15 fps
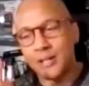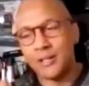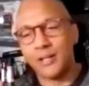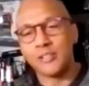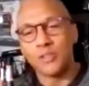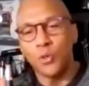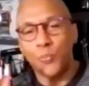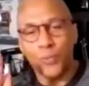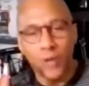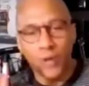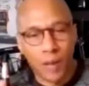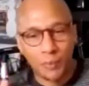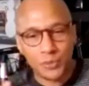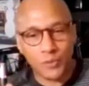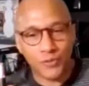cause no
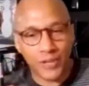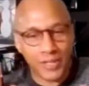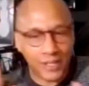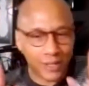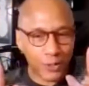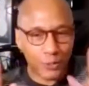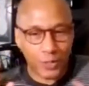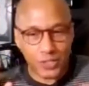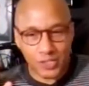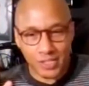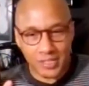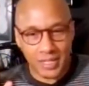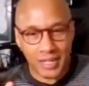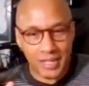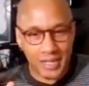problems with any of the
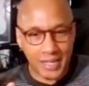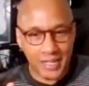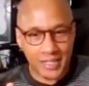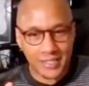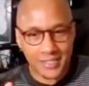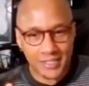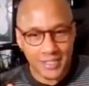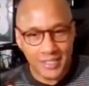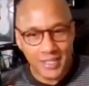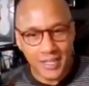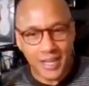questions that I asked.